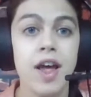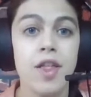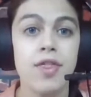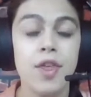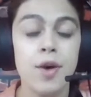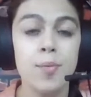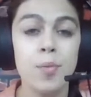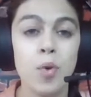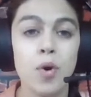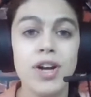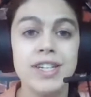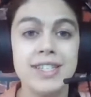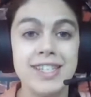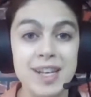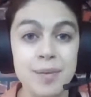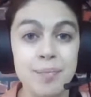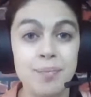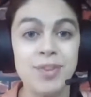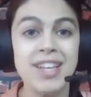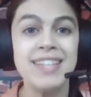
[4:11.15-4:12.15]
the more
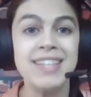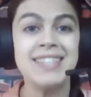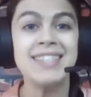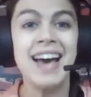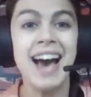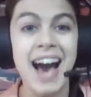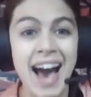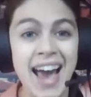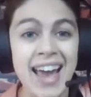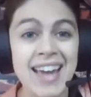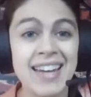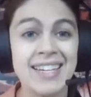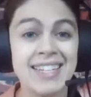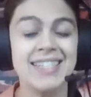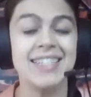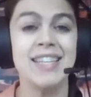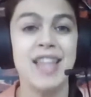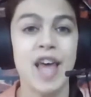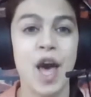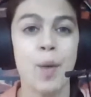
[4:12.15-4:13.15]
deeply tied
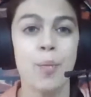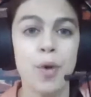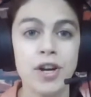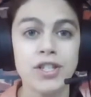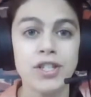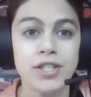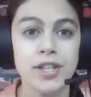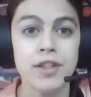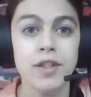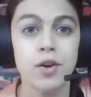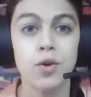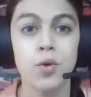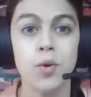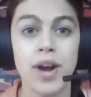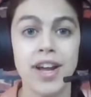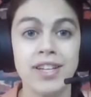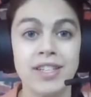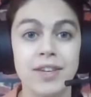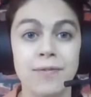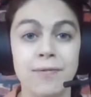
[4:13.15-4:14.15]
to that person they're
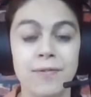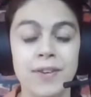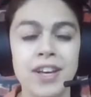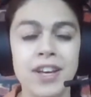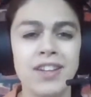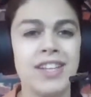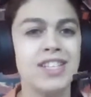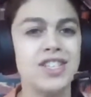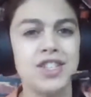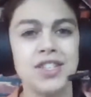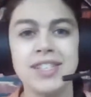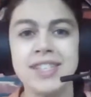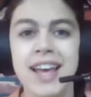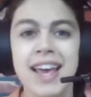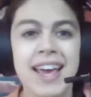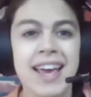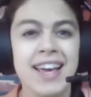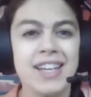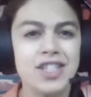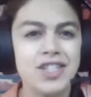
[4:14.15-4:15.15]
going to feel. It's
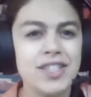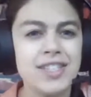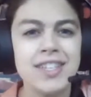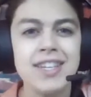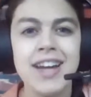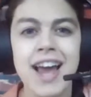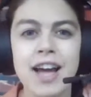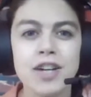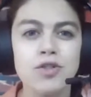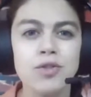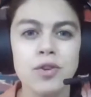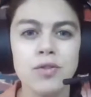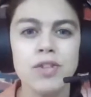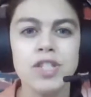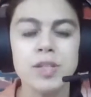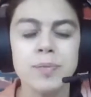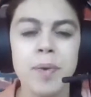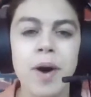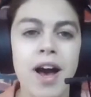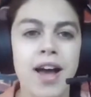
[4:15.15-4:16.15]
just a natural
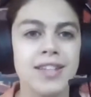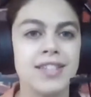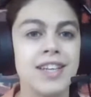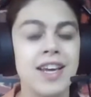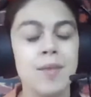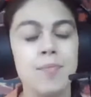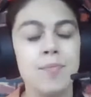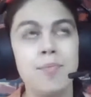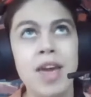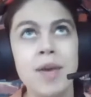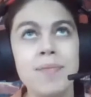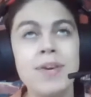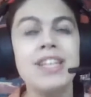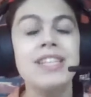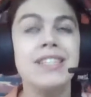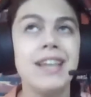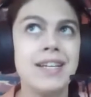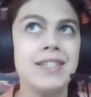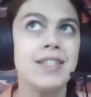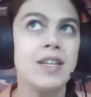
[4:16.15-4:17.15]
response. It maybe
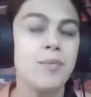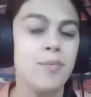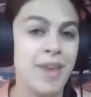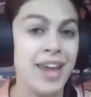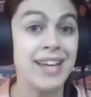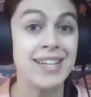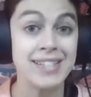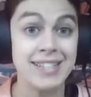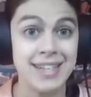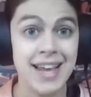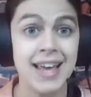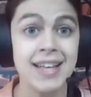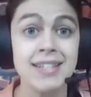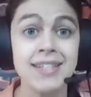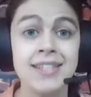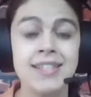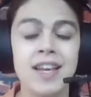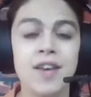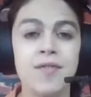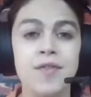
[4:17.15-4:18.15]
doesn't make
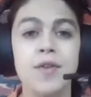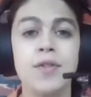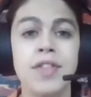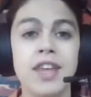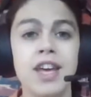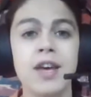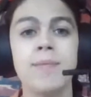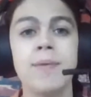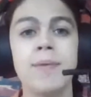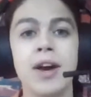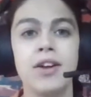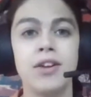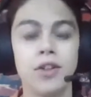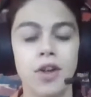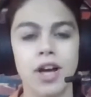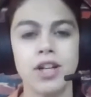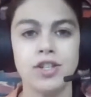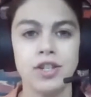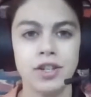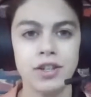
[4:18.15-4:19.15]
sense if you think about it
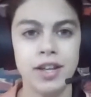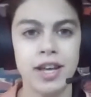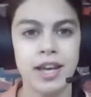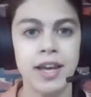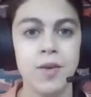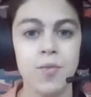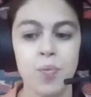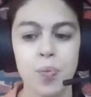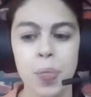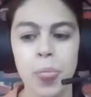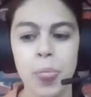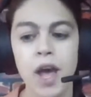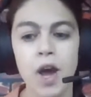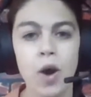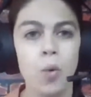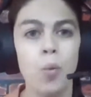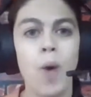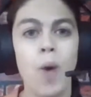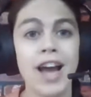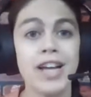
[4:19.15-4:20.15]
logically.
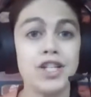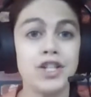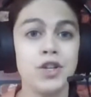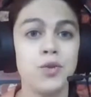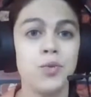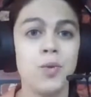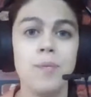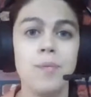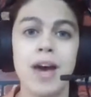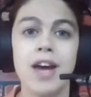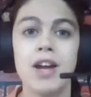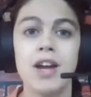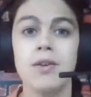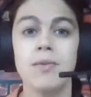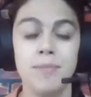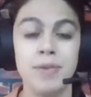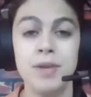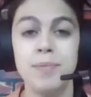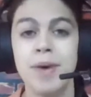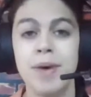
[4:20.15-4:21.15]
Why should we
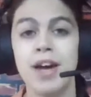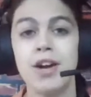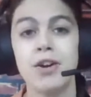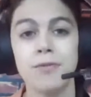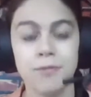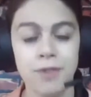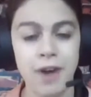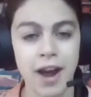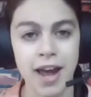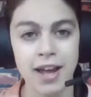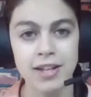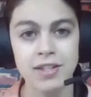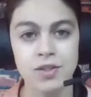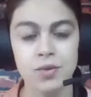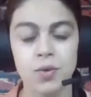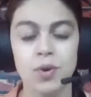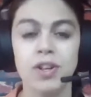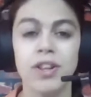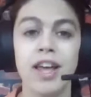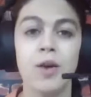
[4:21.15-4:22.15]
be better
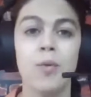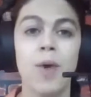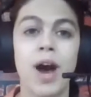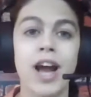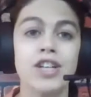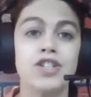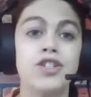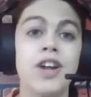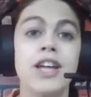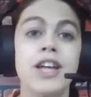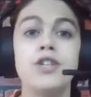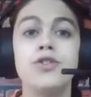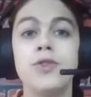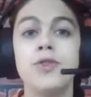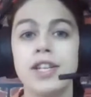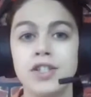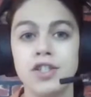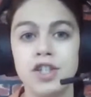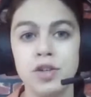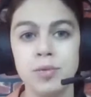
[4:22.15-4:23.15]
friends? Or like, why should I
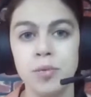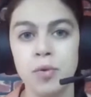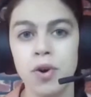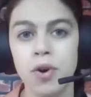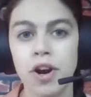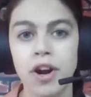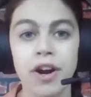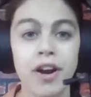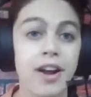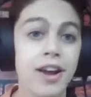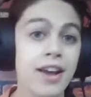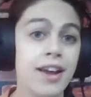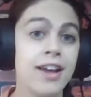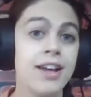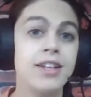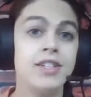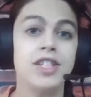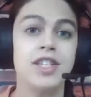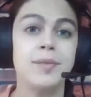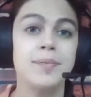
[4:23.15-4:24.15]
trust you more?
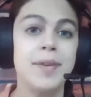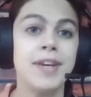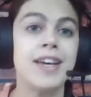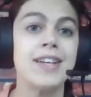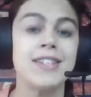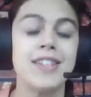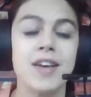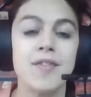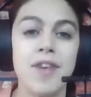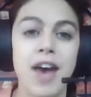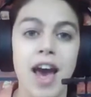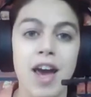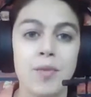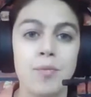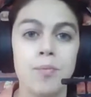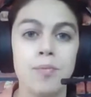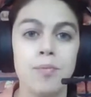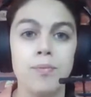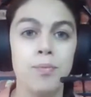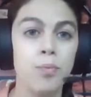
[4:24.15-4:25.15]
Just because I've
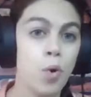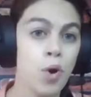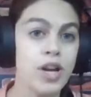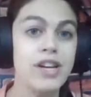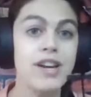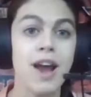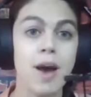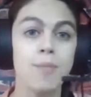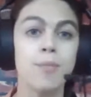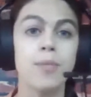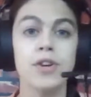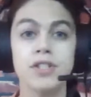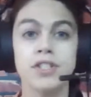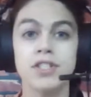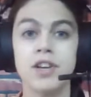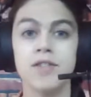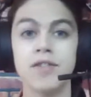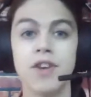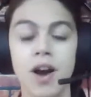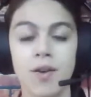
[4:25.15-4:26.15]
had more numbers
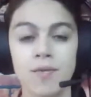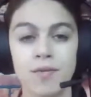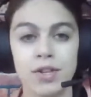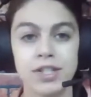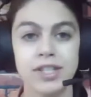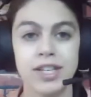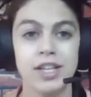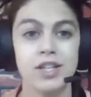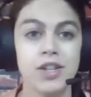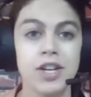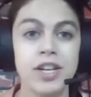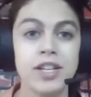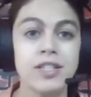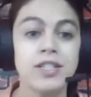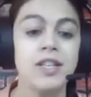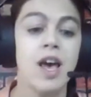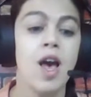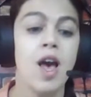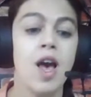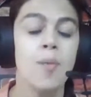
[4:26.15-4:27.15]
of
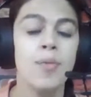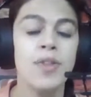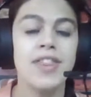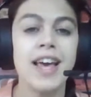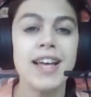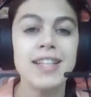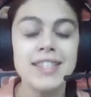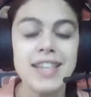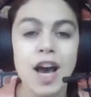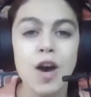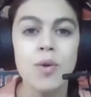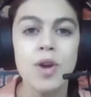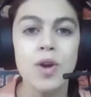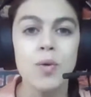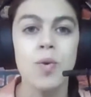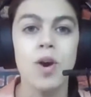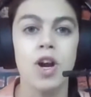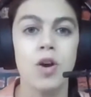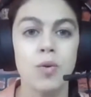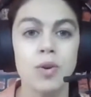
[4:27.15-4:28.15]
conversations. But that's how we
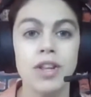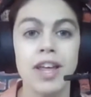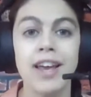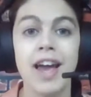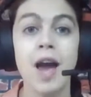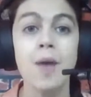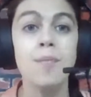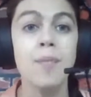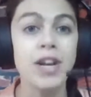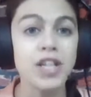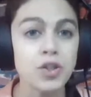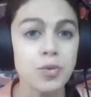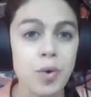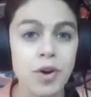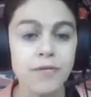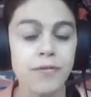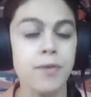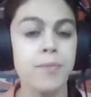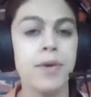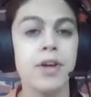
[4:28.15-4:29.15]
work. We're like, I'm much
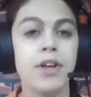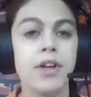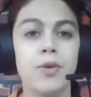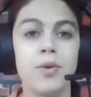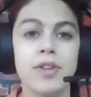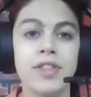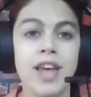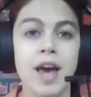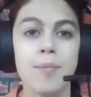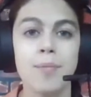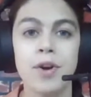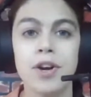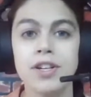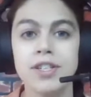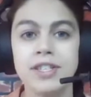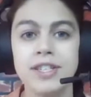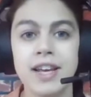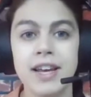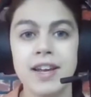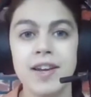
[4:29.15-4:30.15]
more familiar with that
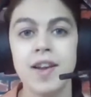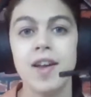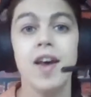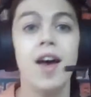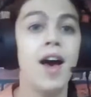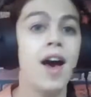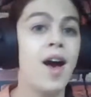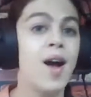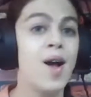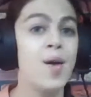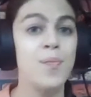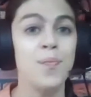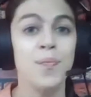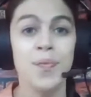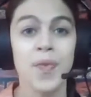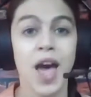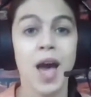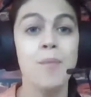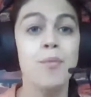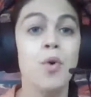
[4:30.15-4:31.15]
person. I'm
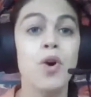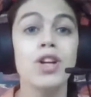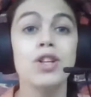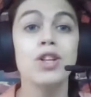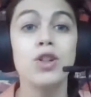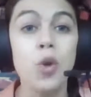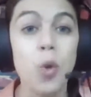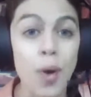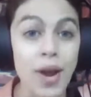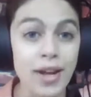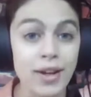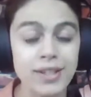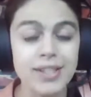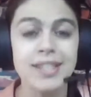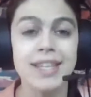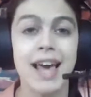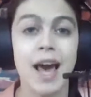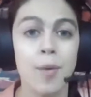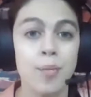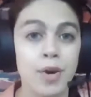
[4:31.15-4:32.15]
more loyal
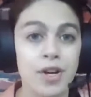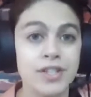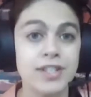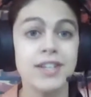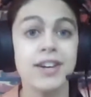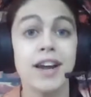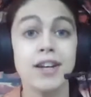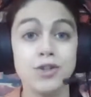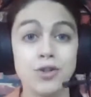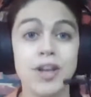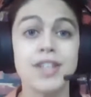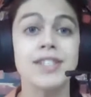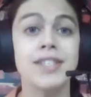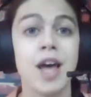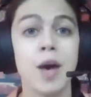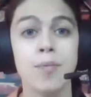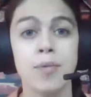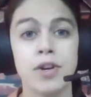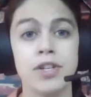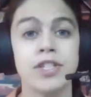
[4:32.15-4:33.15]
to that person. I trust
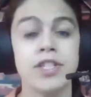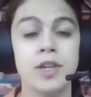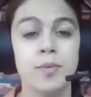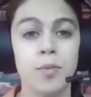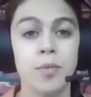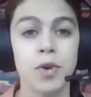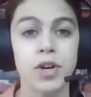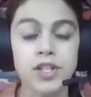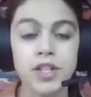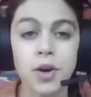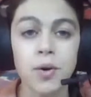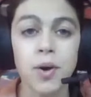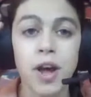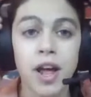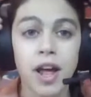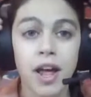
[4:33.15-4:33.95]
that person more. So